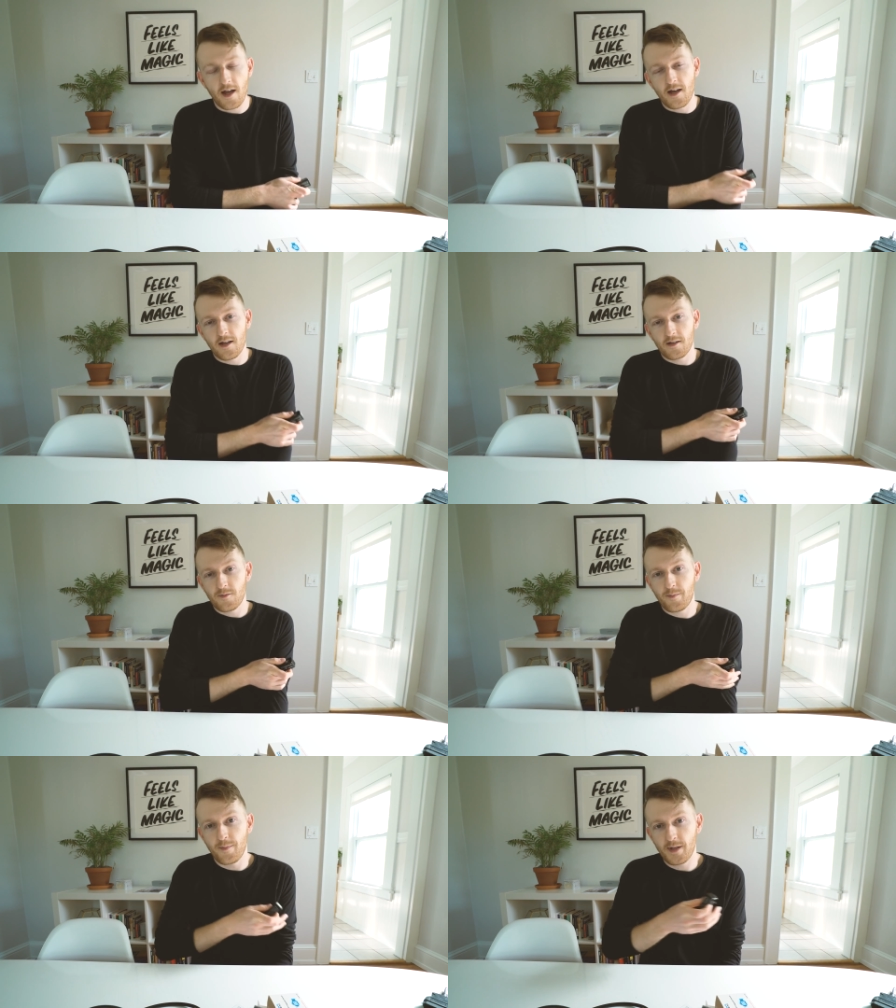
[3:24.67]

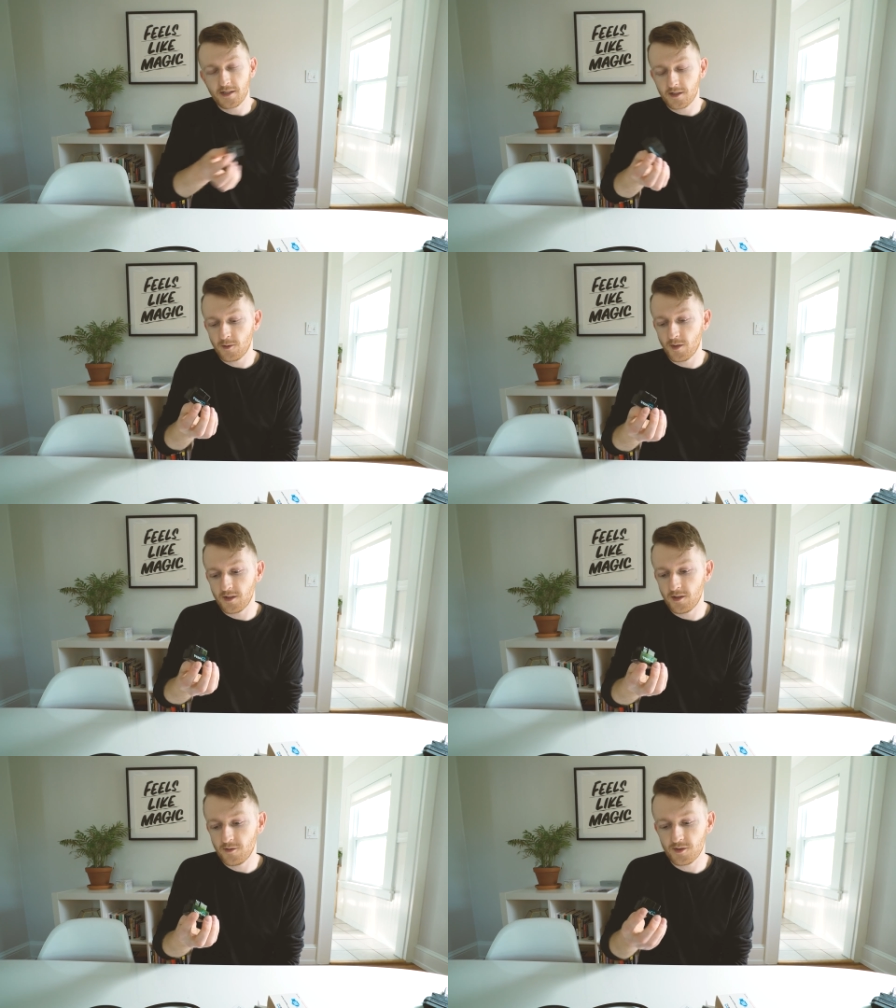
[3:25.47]
And basically what
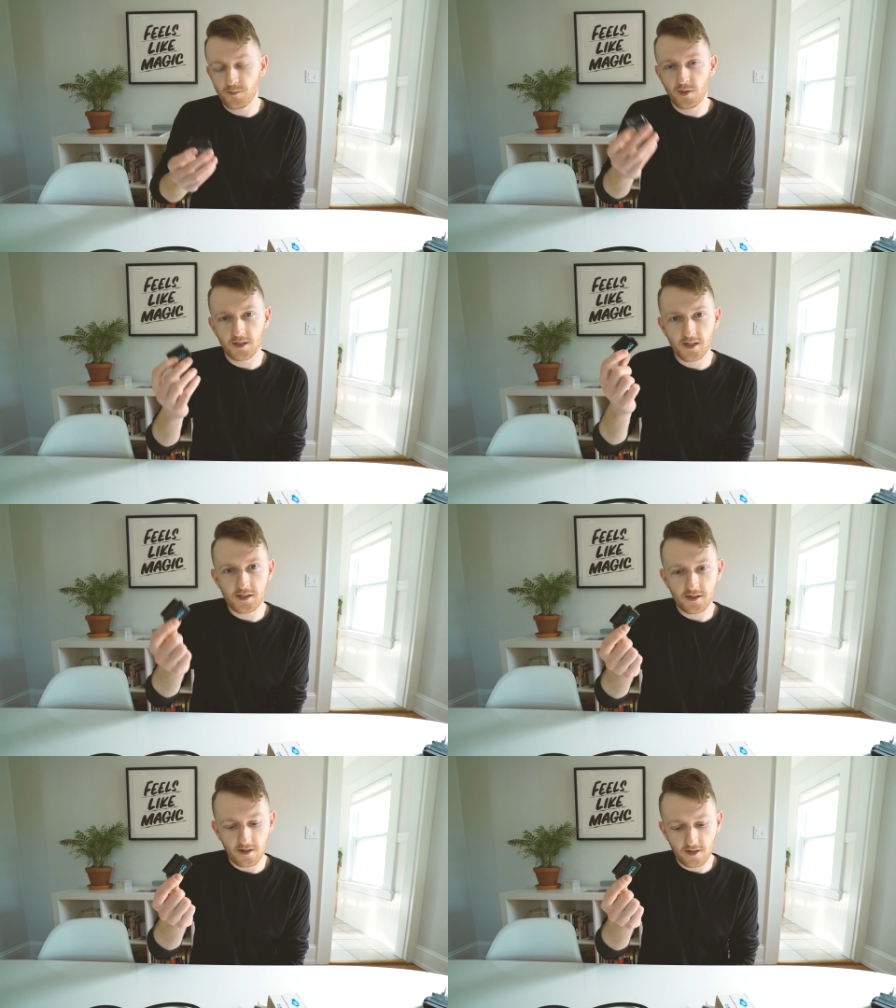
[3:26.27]
you do is plug
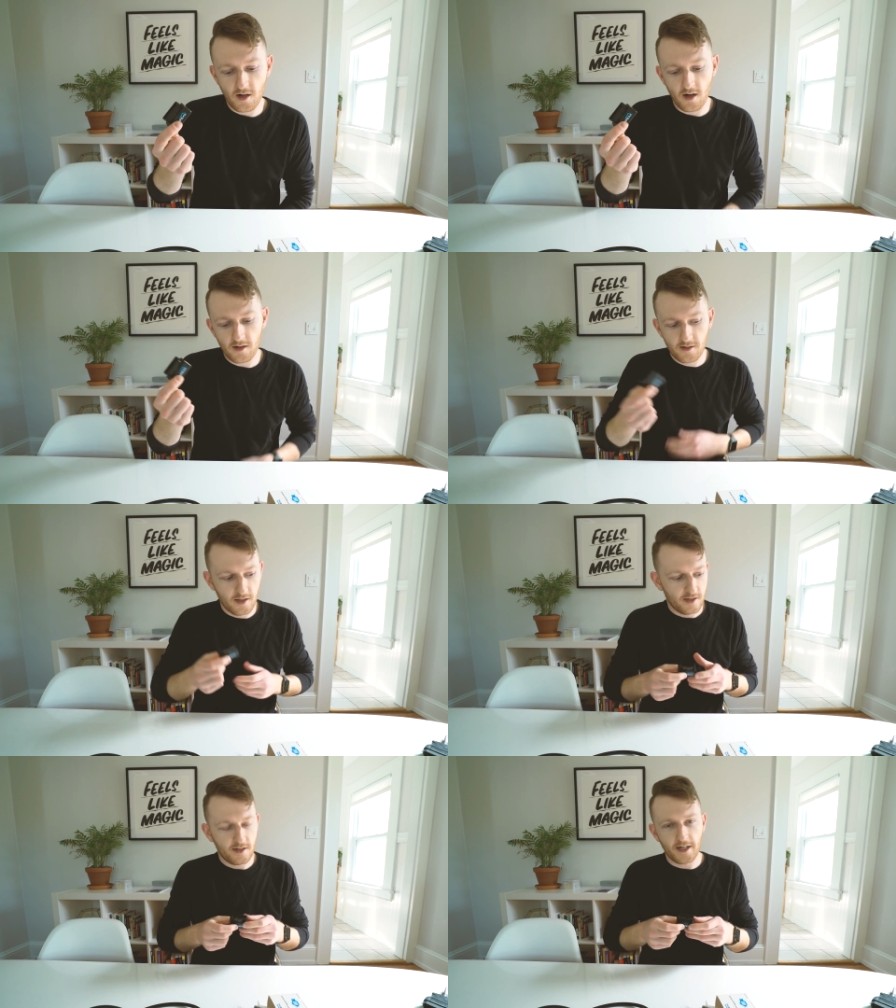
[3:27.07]
this into the car,
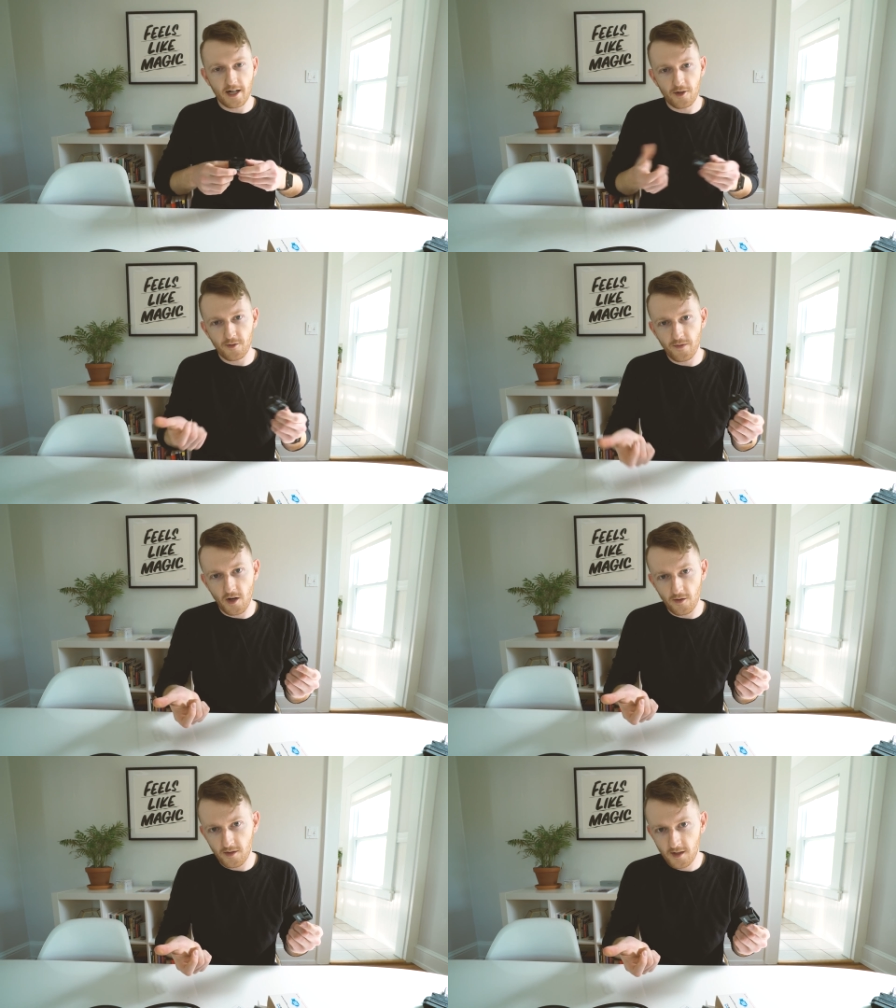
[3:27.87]
take out your
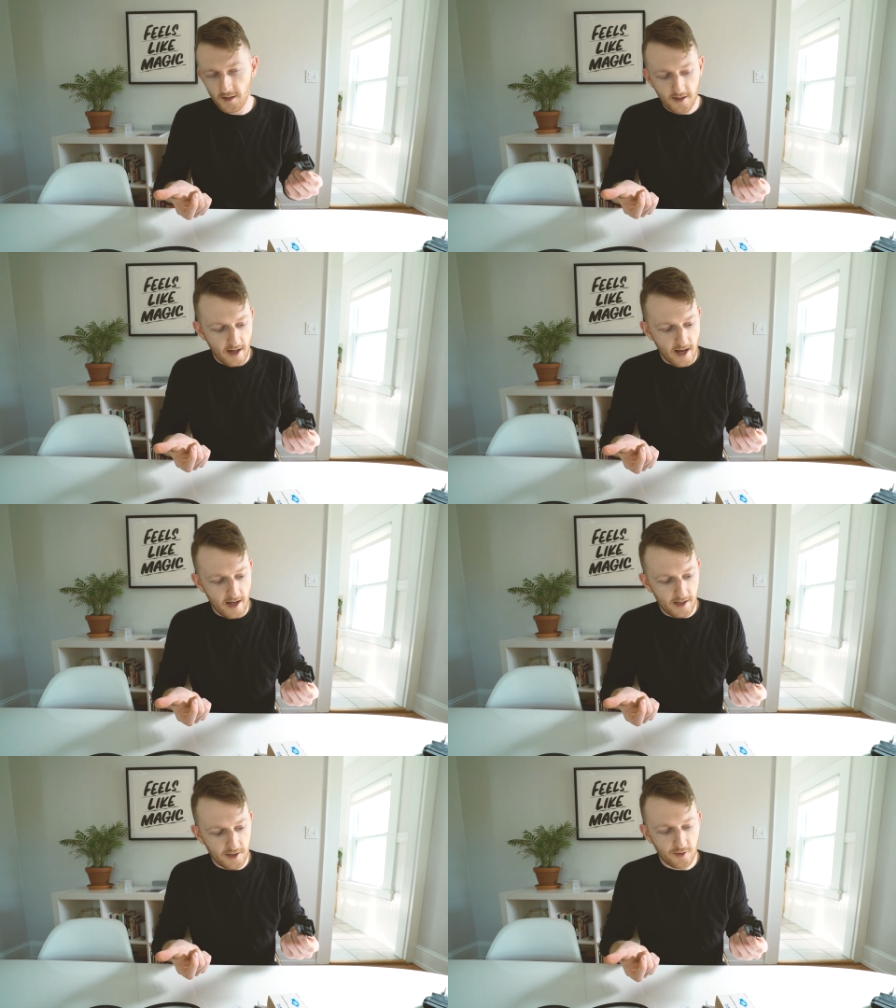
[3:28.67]
phone,
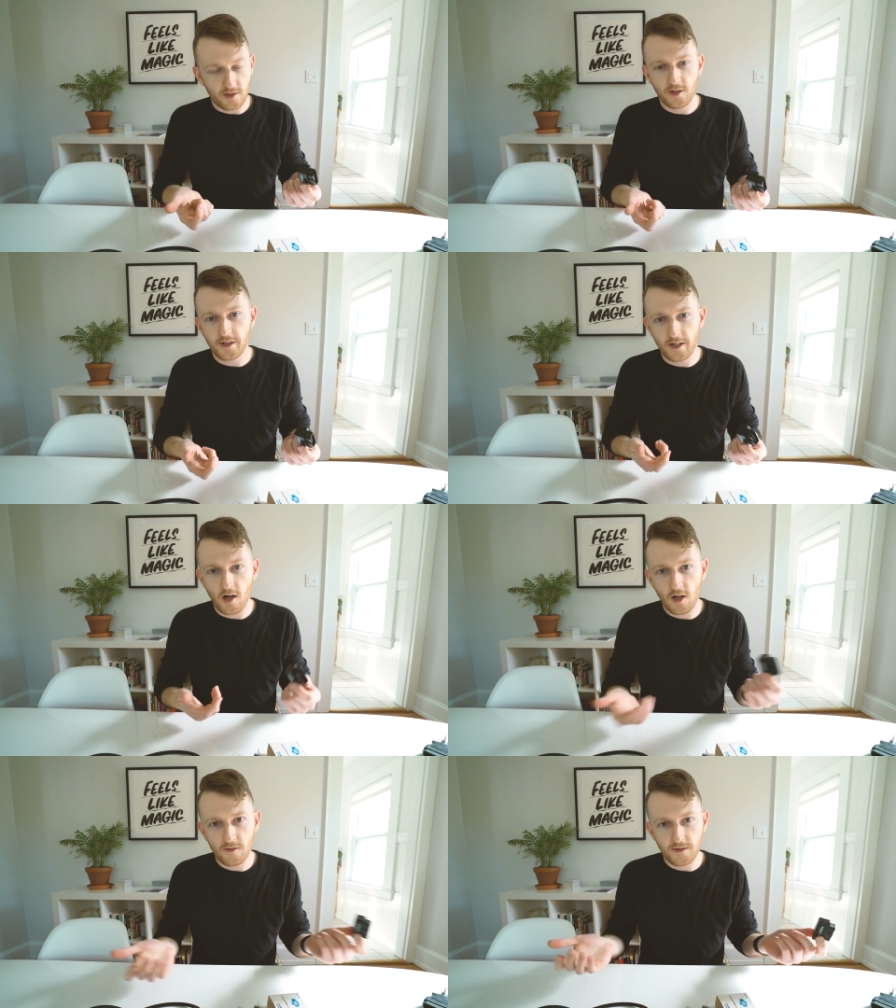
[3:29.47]
and you can look at
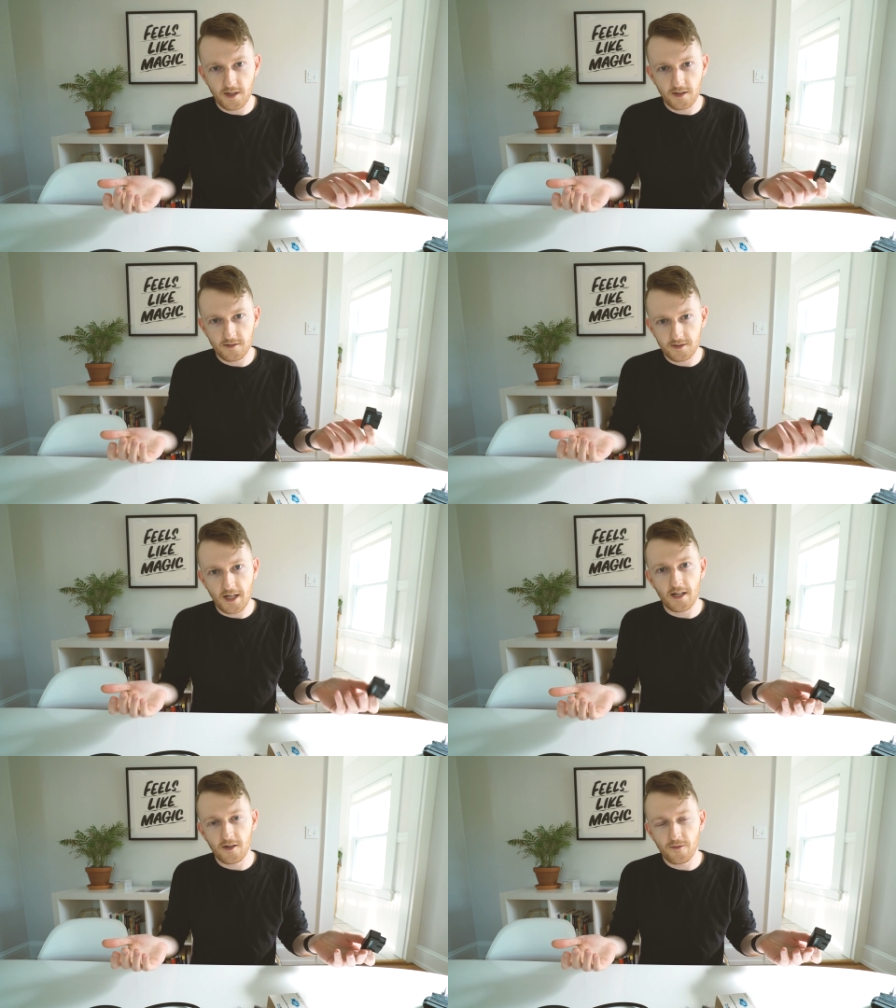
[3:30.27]
all of the
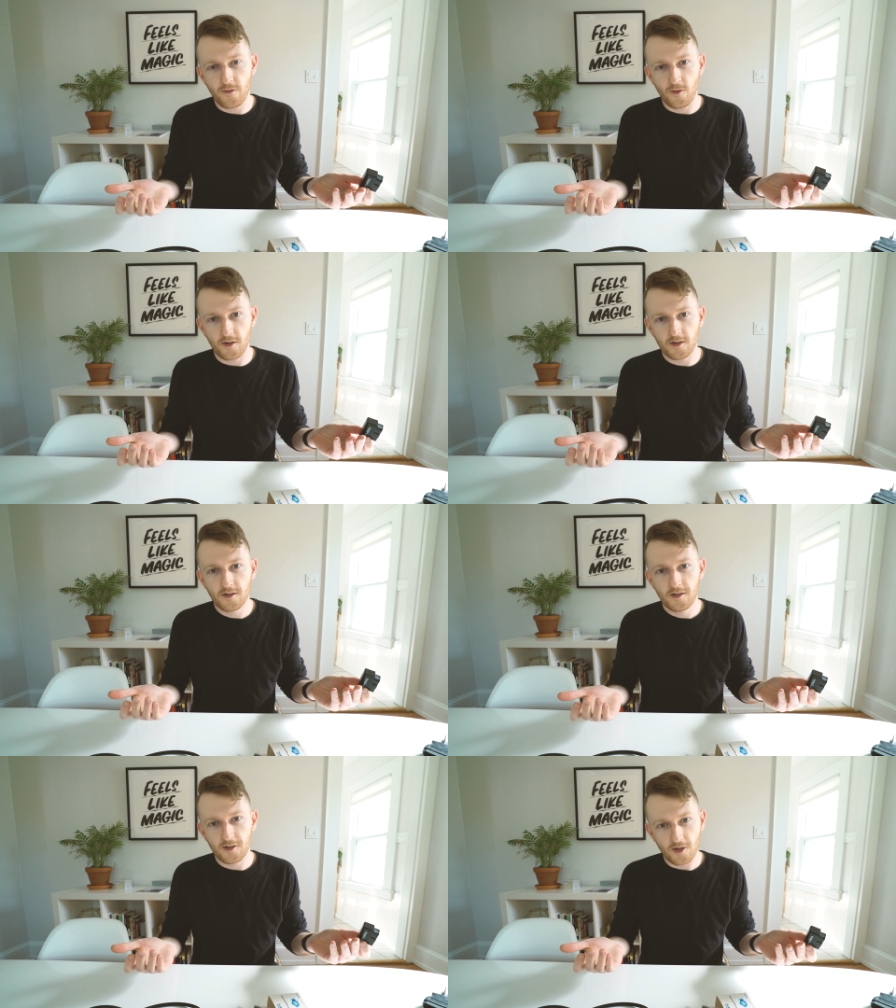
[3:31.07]
data for
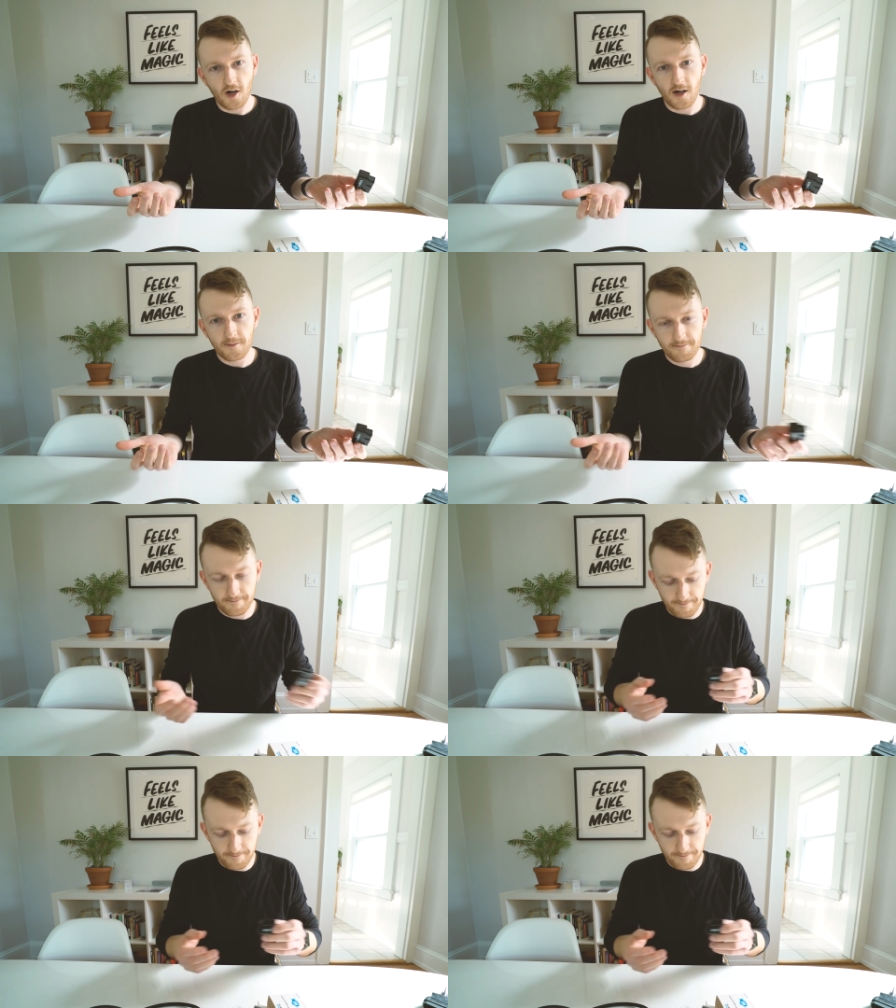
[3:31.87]
your car.